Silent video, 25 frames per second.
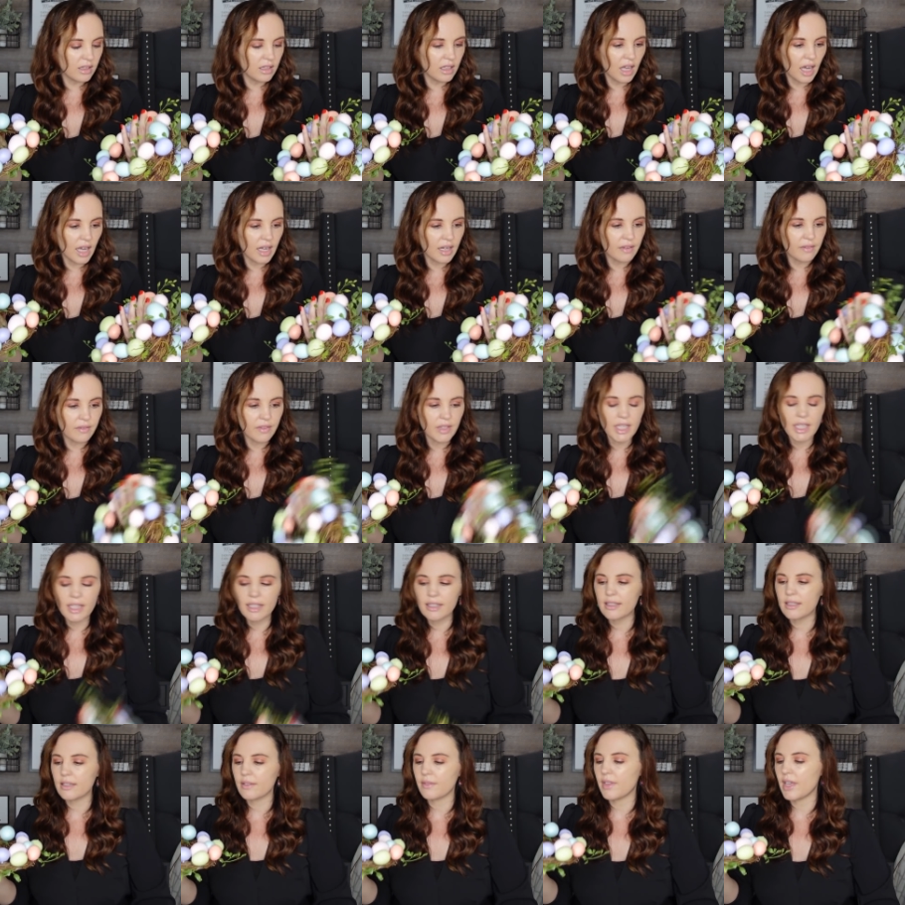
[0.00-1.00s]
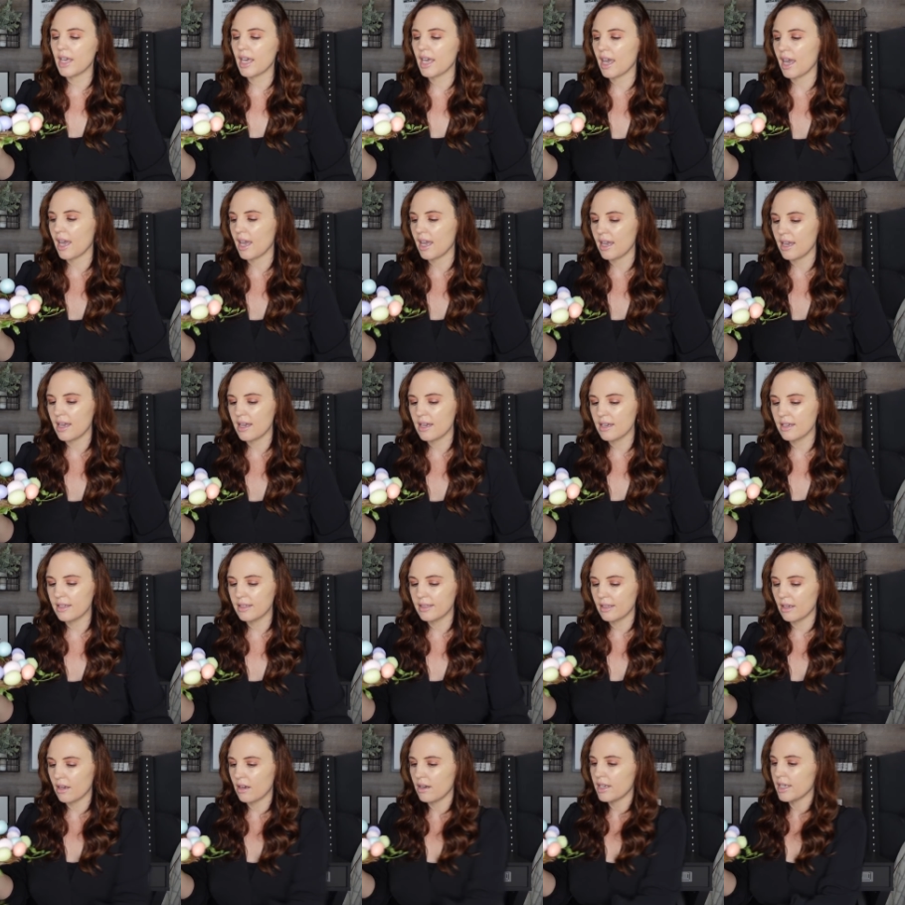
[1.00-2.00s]
lot of these, the
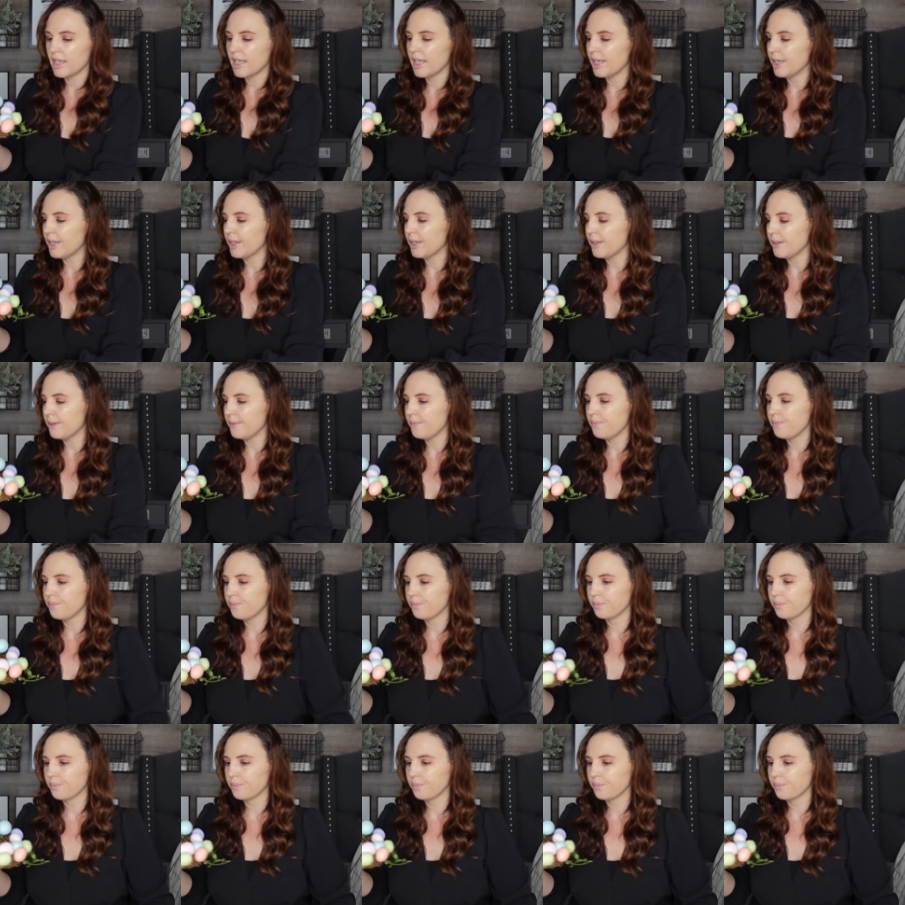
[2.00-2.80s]
eggs on here,